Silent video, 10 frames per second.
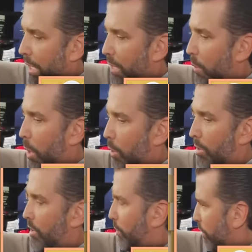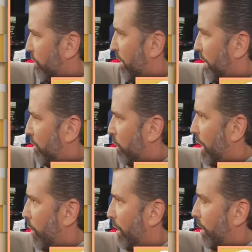Even when it was disproven, they still
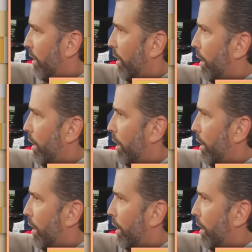ran with it.